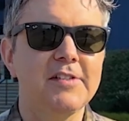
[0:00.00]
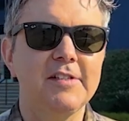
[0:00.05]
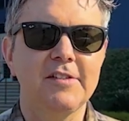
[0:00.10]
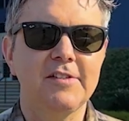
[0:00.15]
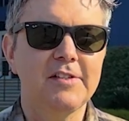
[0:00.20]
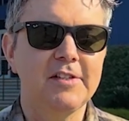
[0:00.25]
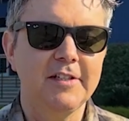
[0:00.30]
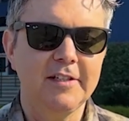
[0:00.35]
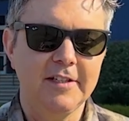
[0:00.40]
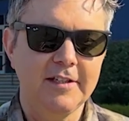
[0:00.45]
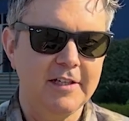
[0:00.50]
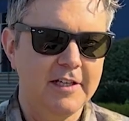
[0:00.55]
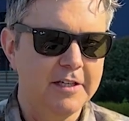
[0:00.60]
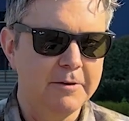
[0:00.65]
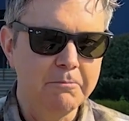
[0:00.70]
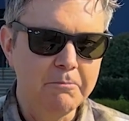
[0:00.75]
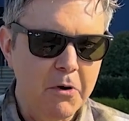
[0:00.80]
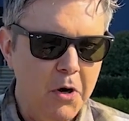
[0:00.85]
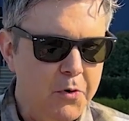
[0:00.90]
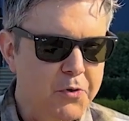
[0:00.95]
It's an
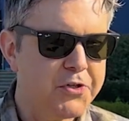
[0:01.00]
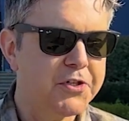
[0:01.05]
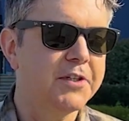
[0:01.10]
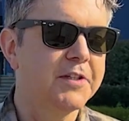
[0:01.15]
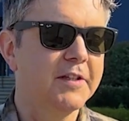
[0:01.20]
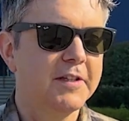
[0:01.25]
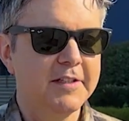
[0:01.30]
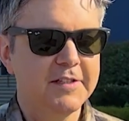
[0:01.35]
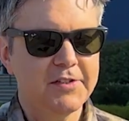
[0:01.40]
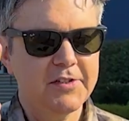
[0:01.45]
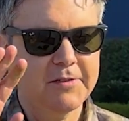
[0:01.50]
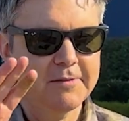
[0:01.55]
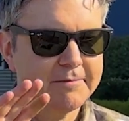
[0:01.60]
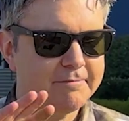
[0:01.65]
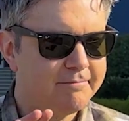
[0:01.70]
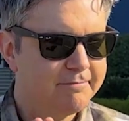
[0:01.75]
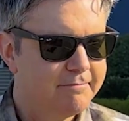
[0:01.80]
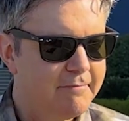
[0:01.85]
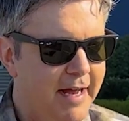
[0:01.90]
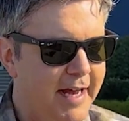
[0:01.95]
emotionless
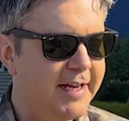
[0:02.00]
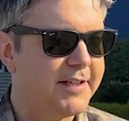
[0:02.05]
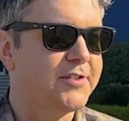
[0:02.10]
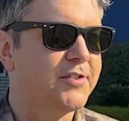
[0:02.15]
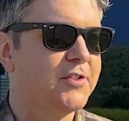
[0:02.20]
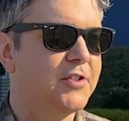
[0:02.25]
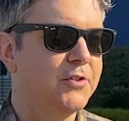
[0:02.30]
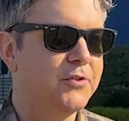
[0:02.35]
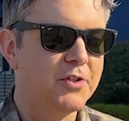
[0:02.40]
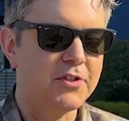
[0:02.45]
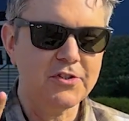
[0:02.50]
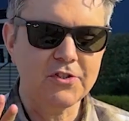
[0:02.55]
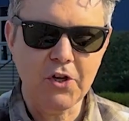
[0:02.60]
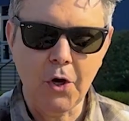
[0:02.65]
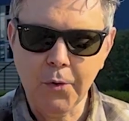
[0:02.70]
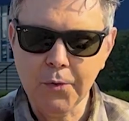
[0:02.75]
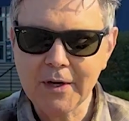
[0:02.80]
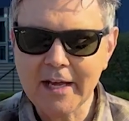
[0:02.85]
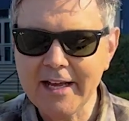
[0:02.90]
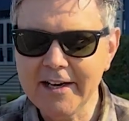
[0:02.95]
mess. You just
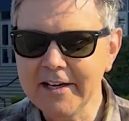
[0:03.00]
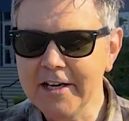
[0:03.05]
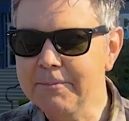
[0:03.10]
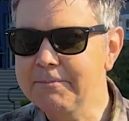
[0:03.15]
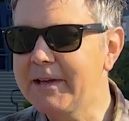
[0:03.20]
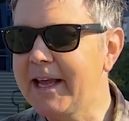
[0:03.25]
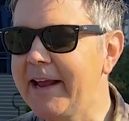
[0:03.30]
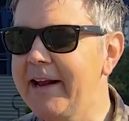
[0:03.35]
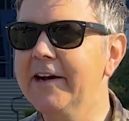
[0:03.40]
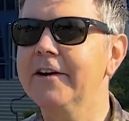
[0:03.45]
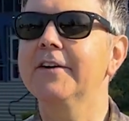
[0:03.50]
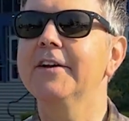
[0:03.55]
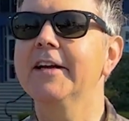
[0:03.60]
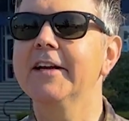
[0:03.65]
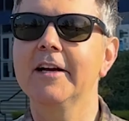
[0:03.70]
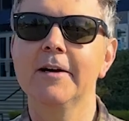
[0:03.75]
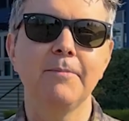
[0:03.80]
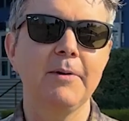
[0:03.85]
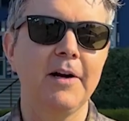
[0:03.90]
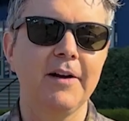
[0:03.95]
don't end up
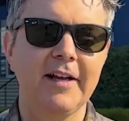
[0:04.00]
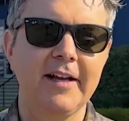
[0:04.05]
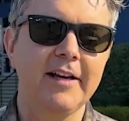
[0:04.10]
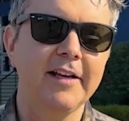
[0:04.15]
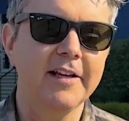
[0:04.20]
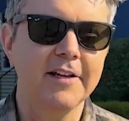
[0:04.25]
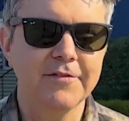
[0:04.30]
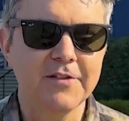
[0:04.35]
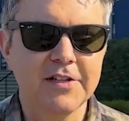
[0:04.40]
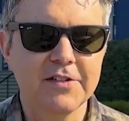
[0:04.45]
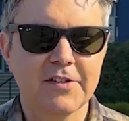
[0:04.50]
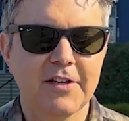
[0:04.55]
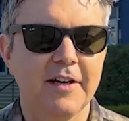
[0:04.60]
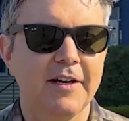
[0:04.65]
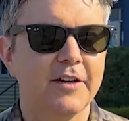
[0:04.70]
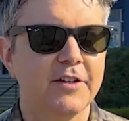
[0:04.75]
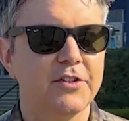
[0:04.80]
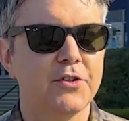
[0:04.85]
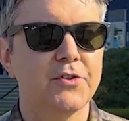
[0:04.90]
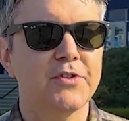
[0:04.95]
caring about any of these
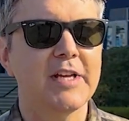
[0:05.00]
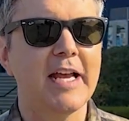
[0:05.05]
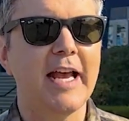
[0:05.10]
characters